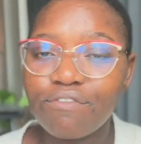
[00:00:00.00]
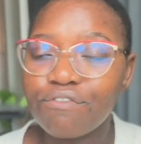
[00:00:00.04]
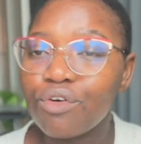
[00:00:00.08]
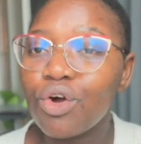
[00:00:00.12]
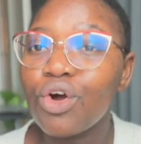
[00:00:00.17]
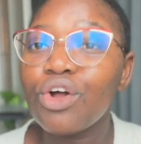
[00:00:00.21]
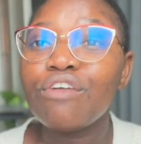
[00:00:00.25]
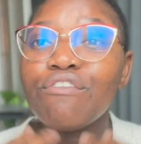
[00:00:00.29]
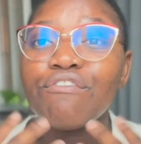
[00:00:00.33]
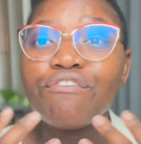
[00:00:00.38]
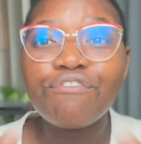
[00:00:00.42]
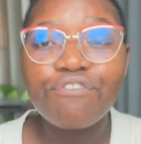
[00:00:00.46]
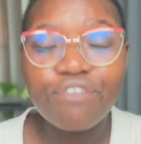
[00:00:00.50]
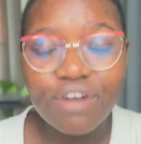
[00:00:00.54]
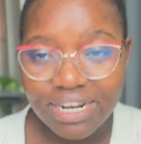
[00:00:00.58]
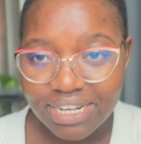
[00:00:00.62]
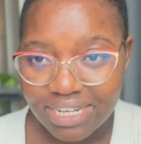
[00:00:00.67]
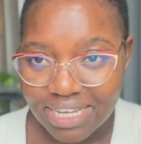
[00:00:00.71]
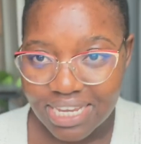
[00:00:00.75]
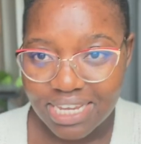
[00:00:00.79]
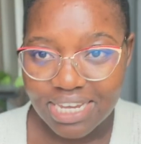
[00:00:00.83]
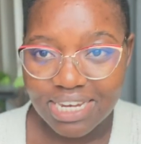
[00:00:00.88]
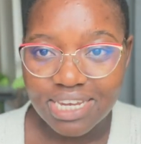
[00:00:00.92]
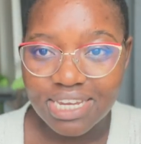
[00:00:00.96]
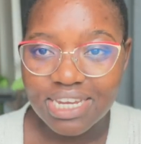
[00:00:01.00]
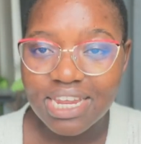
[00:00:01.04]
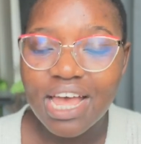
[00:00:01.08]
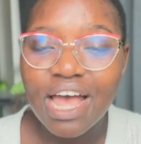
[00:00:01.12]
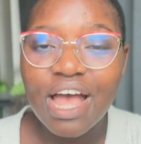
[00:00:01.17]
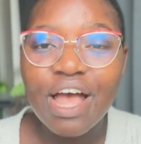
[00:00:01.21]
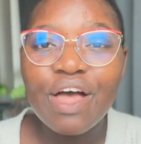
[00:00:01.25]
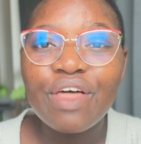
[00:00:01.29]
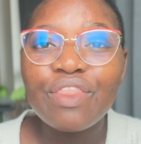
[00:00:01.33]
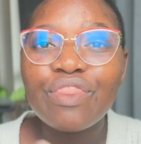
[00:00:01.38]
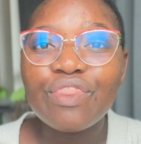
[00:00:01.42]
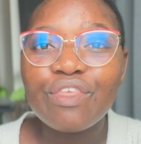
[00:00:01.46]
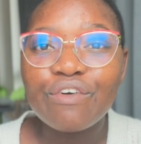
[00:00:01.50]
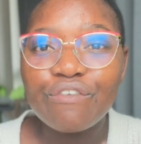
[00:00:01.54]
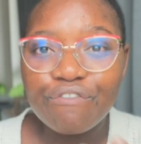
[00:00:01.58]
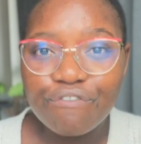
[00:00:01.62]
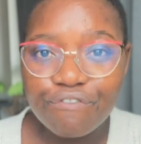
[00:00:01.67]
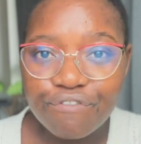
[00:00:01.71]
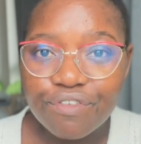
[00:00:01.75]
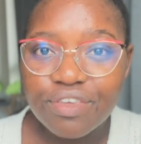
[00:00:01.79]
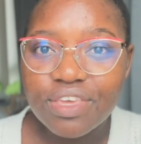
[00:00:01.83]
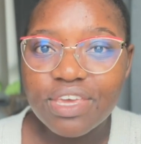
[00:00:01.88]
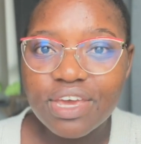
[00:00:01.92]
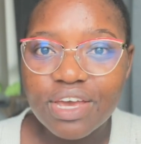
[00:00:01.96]
confronted the
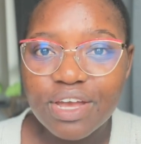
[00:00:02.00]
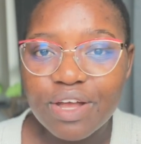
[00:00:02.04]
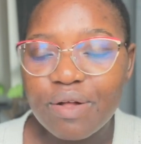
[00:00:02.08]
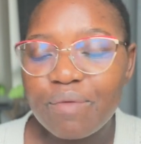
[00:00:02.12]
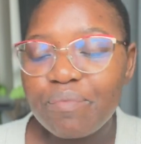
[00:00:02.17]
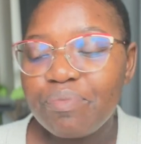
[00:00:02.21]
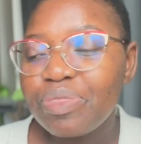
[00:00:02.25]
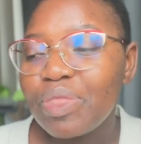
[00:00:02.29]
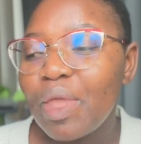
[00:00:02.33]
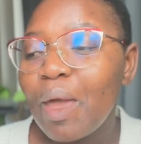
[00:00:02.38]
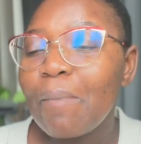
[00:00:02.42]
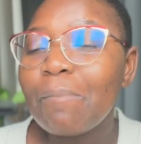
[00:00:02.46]
fear,